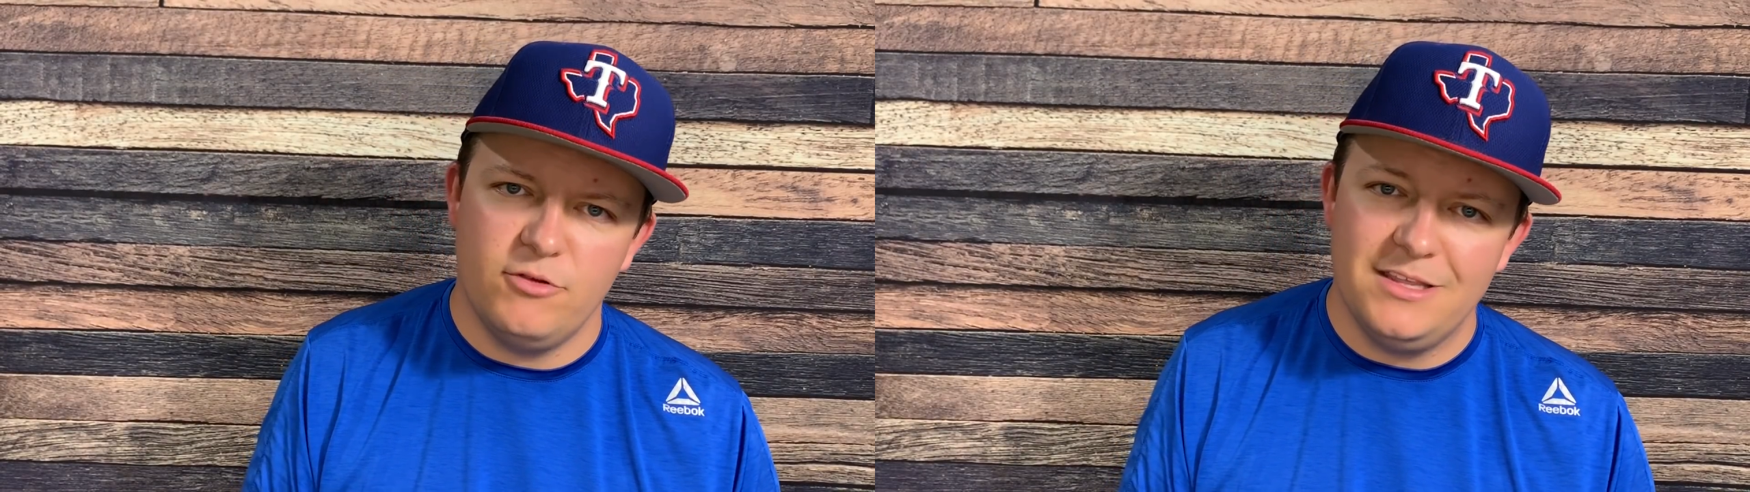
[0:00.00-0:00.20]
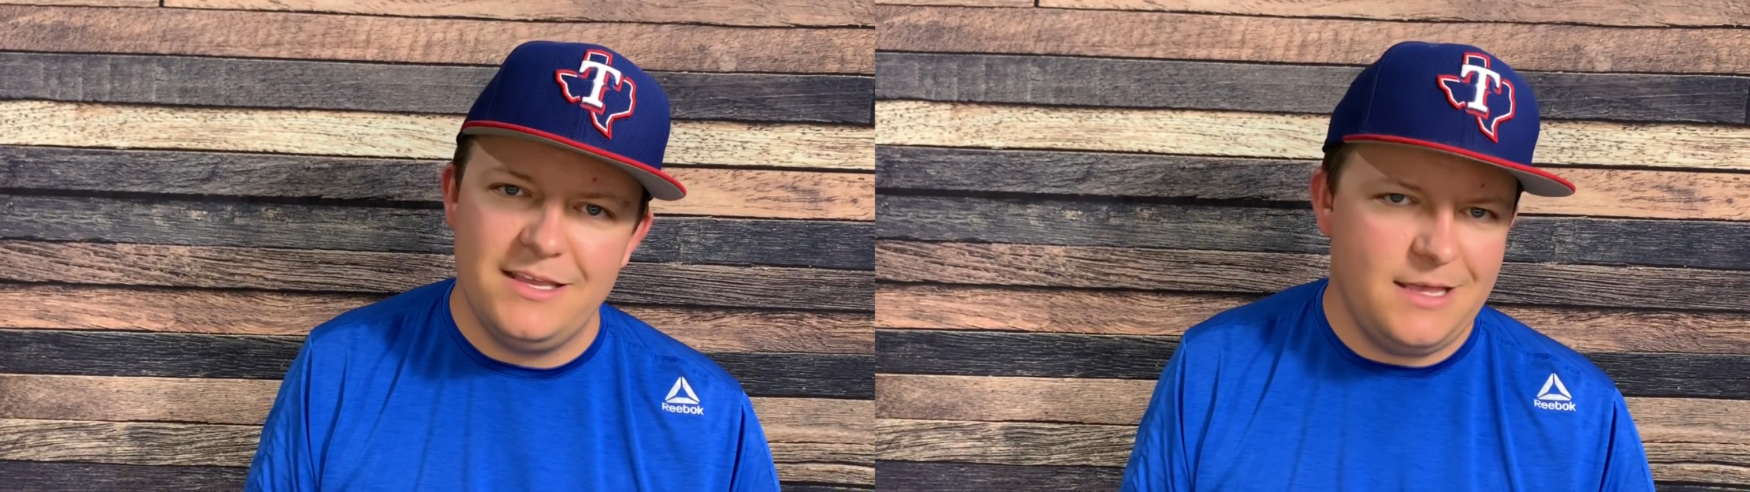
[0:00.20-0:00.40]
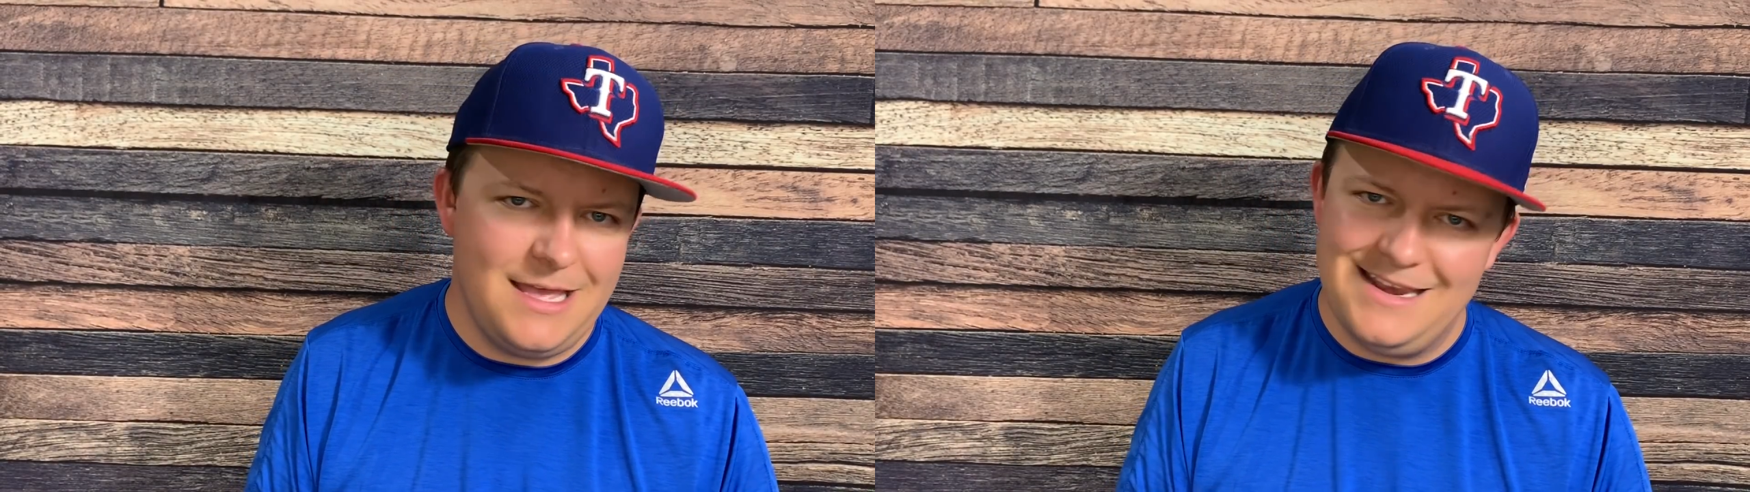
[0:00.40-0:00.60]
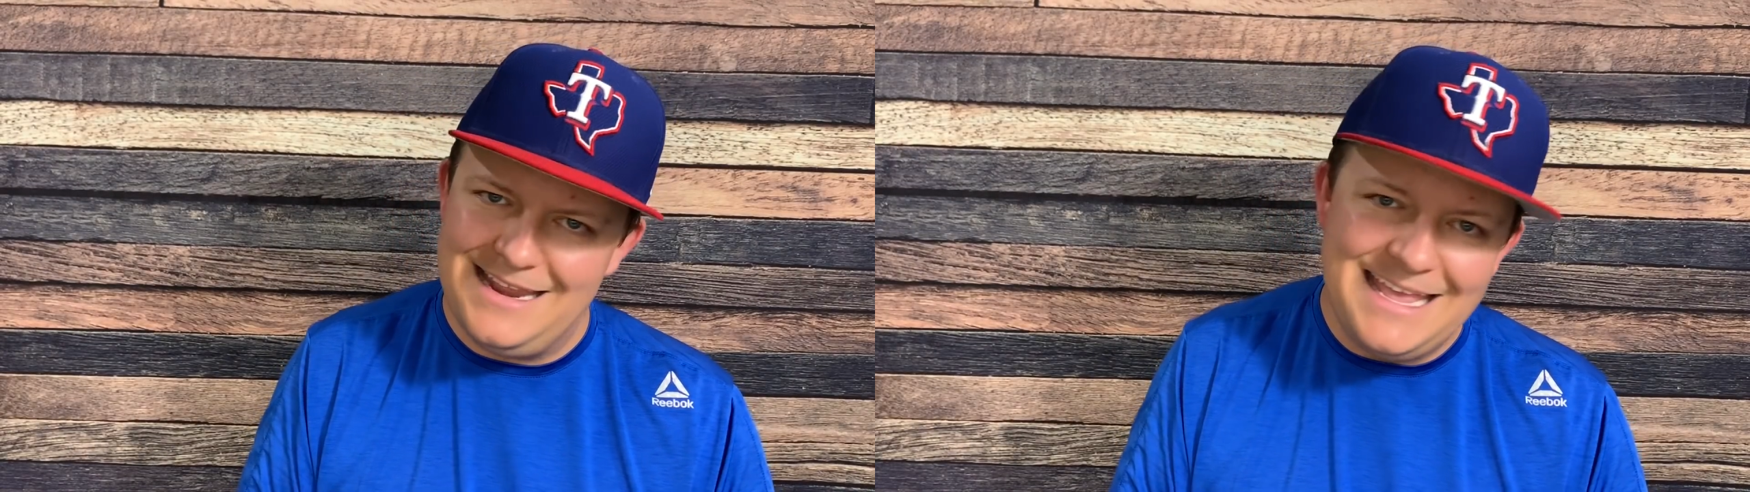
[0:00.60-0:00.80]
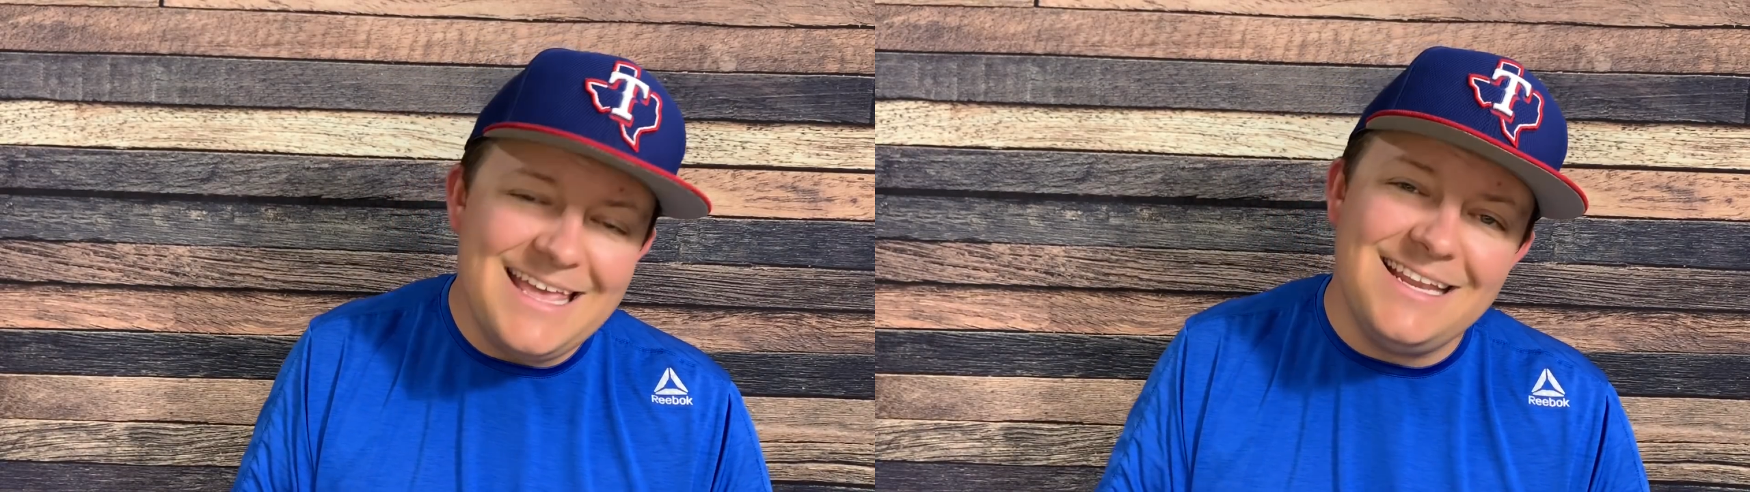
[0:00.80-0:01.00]
really in
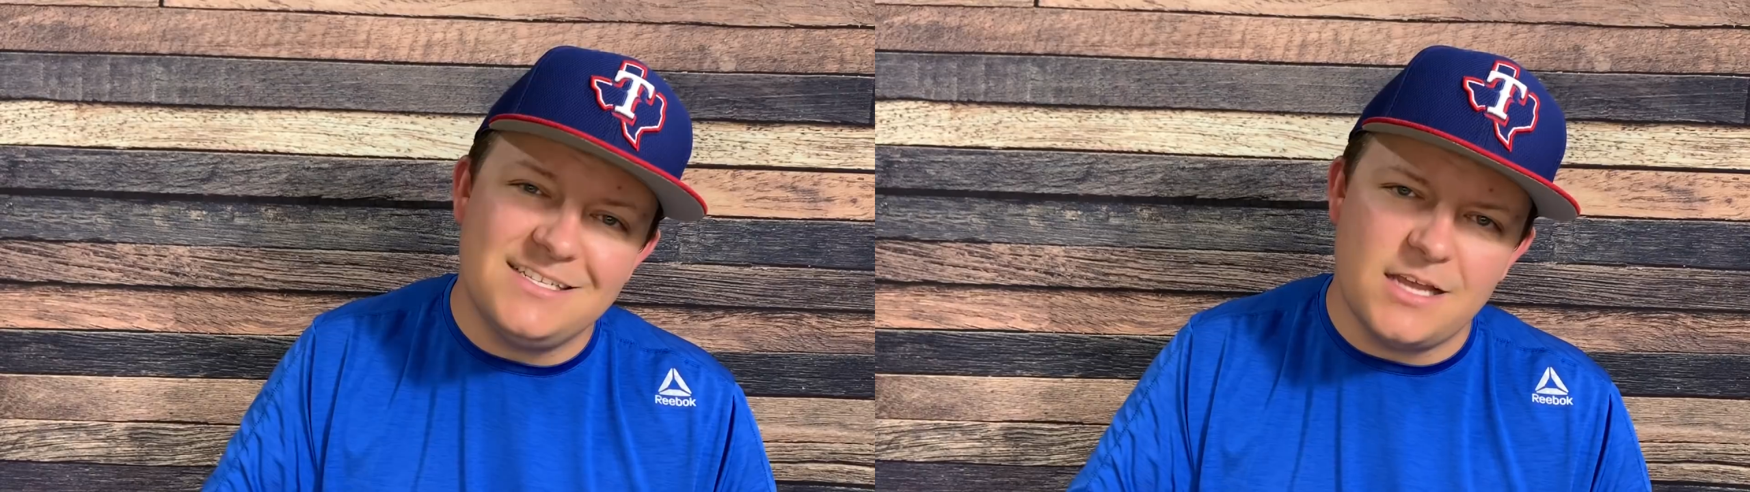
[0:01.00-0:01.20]
any